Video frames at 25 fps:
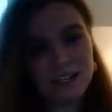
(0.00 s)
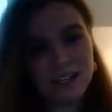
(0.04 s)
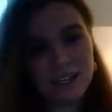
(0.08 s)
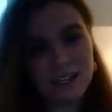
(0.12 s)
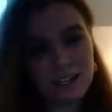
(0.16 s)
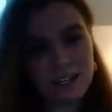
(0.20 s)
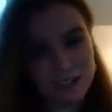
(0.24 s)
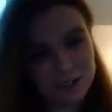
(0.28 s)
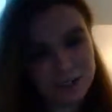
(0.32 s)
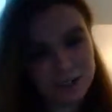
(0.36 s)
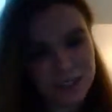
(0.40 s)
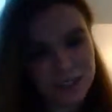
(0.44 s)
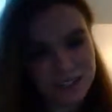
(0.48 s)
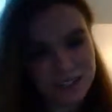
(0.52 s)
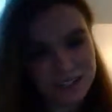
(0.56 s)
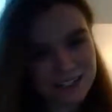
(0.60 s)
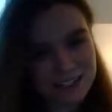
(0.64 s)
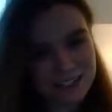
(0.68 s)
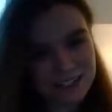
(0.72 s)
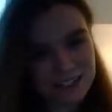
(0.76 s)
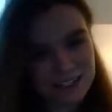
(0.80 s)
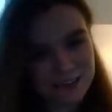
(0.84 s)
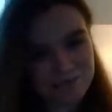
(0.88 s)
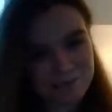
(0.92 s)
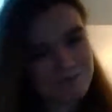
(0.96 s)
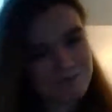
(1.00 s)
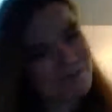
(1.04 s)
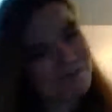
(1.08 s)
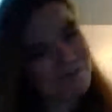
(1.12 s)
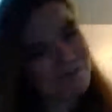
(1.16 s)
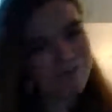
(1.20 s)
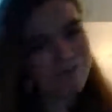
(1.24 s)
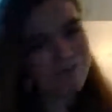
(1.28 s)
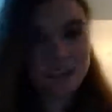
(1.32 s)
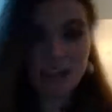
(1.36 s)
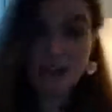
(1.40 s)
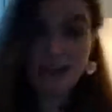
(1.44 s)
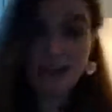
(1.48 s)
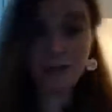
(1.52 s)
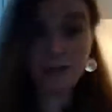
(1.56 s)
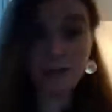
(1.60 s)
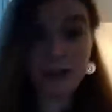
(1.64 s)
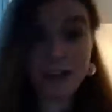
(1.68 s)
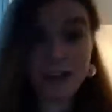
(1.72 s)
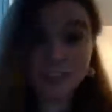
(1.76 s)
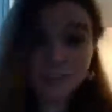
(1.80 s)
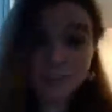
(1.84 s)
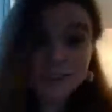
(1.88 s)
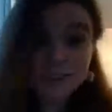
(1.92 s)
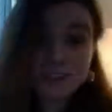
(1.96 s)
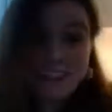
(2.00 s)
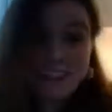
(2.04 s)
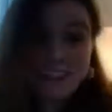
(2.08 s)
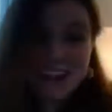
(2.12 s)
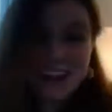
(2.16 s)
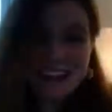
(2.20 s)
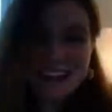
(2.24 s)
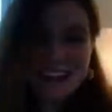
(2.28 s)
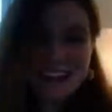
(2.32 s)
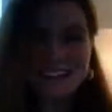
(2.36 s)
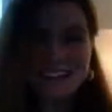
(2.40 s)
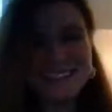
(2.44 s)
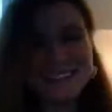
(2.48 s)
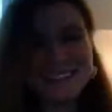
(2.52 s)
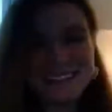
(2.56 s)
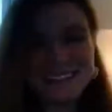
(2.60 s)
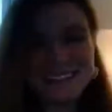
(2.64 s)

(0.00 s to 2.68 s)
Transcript: Until next time, have a magical day.